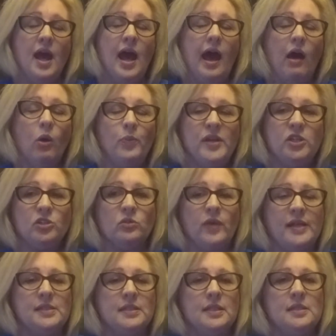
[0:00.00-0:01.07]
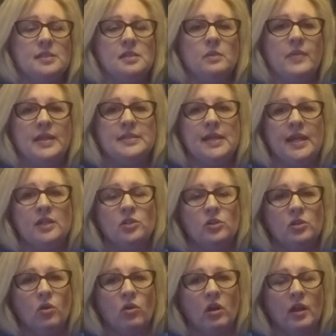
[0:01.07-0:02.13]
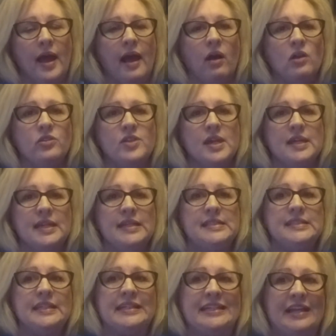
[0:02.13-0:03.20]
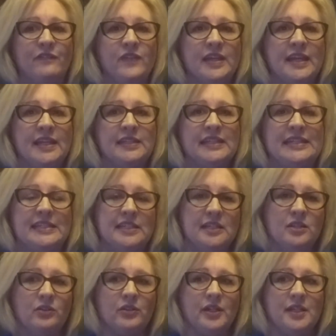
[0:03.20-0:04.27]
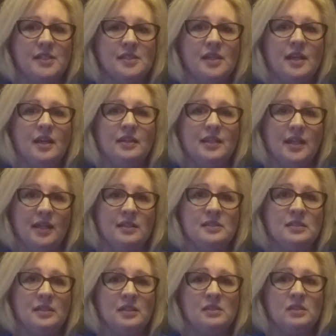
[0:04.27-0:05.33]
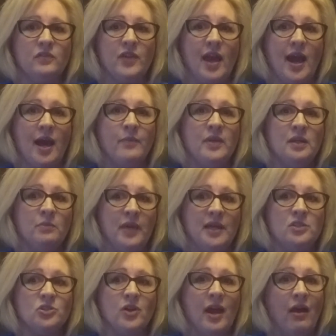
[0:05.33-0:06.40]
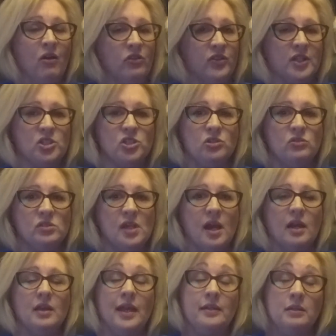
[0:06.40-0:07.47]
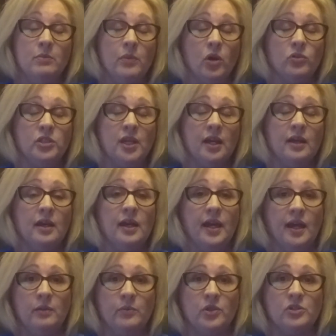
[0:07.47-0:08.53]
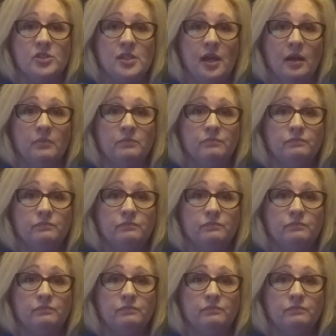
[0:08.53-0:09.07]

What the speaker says: Helping your residents to maintain good oral health can significantly decrease the incidence of common major health issues like pneumonia and MRSA.